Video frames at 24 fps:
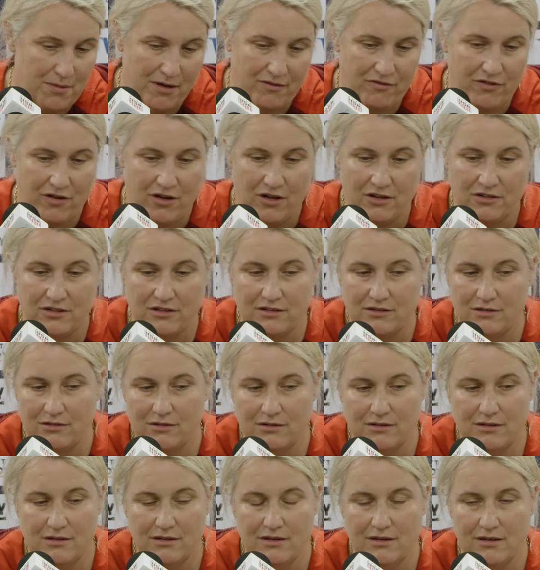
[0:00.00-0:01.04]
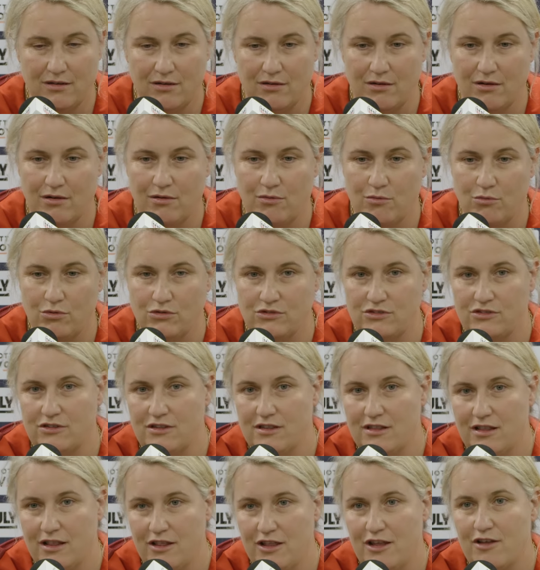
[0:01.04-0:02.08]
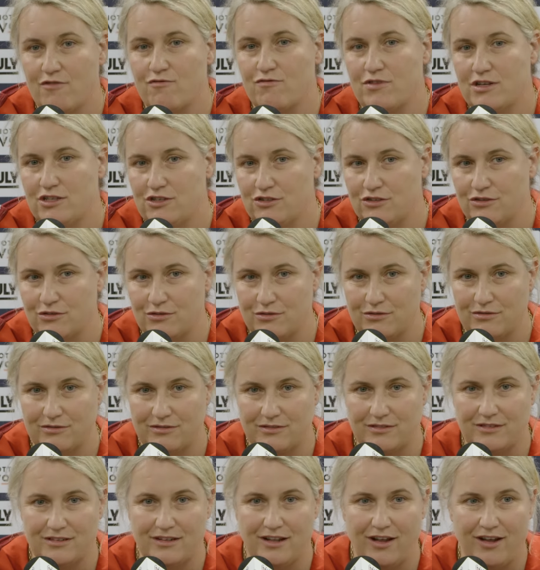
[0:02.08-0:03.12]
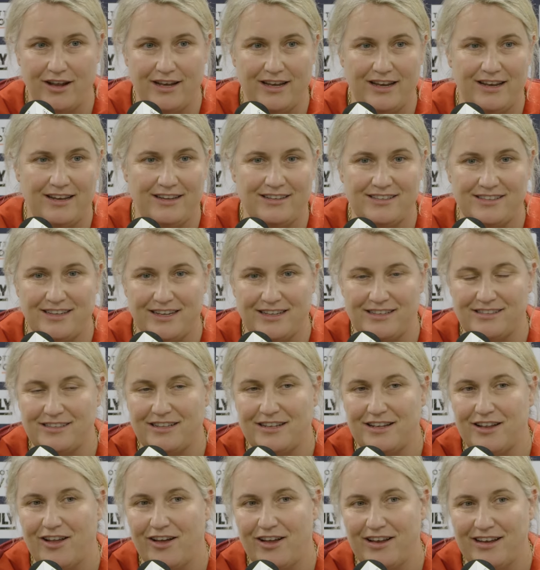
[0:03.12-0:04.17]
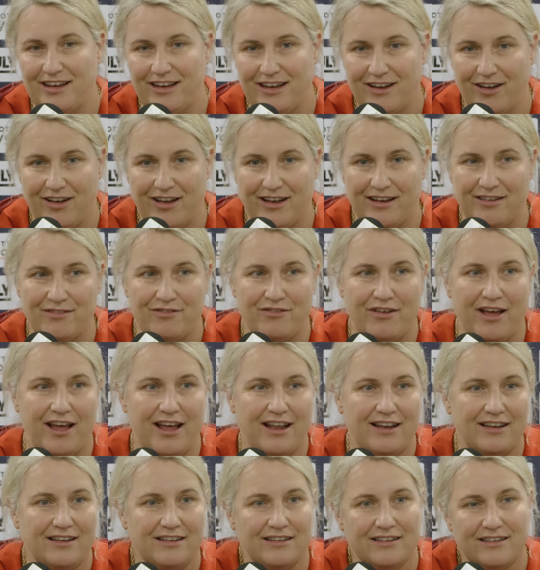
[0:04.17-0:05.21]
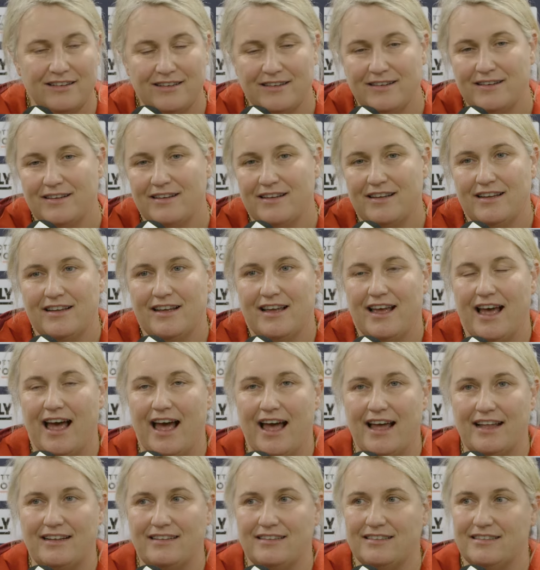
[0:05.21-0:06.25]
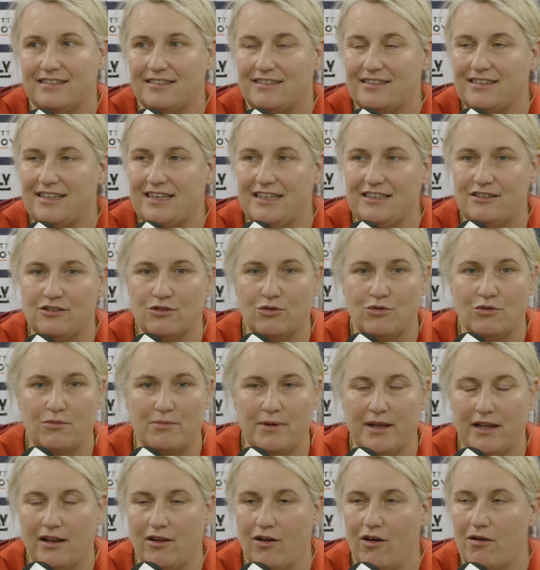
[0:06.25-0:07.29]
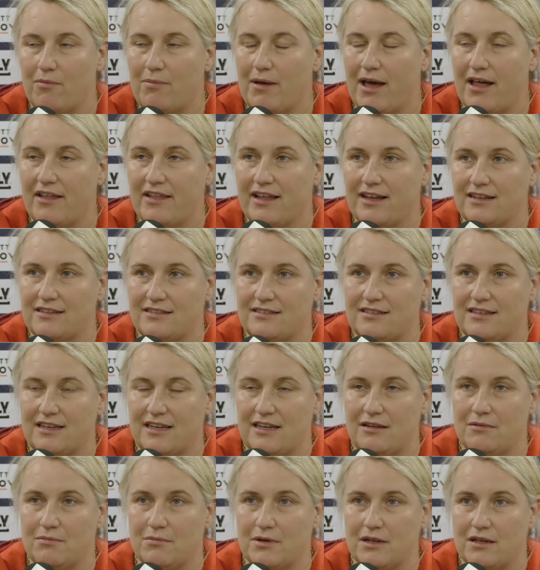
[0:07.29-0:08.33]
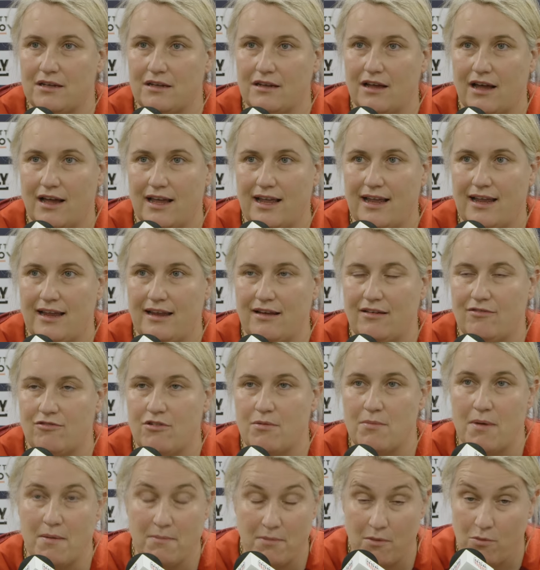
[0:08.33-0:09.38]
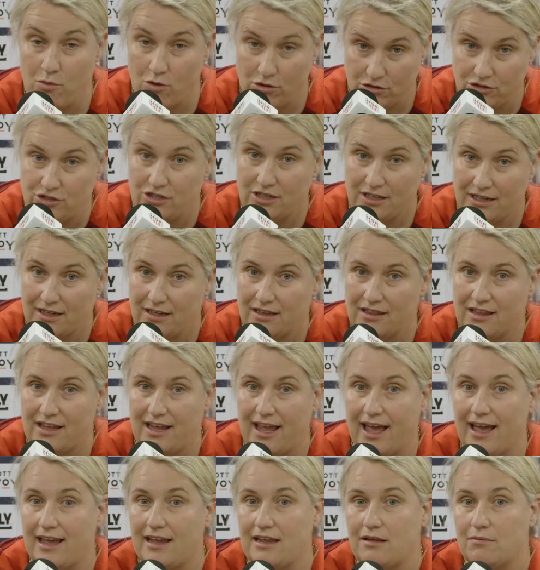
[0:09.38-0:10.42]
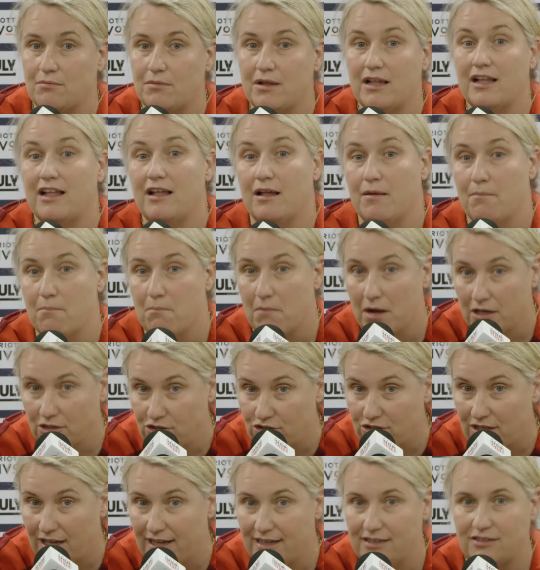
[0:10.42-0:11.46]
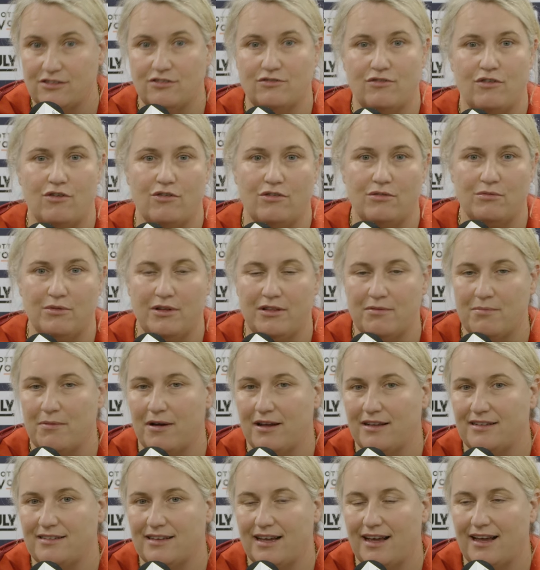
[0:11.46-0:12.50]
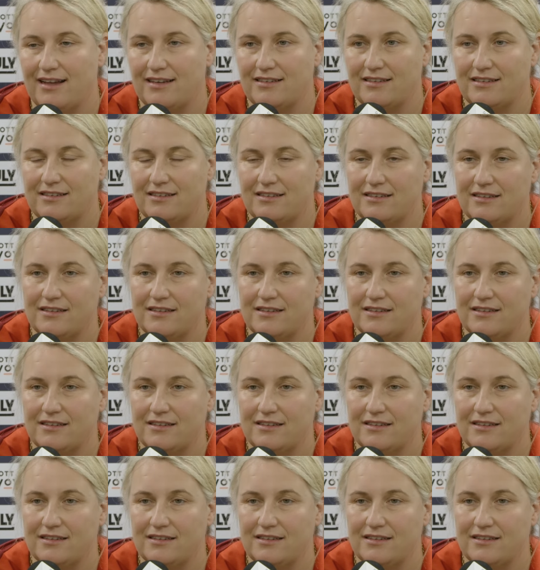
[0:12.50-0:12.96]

my father was the original 96 and 99 fan. And he taught me a lot about that team. And I remember watching the game much later on with my dad.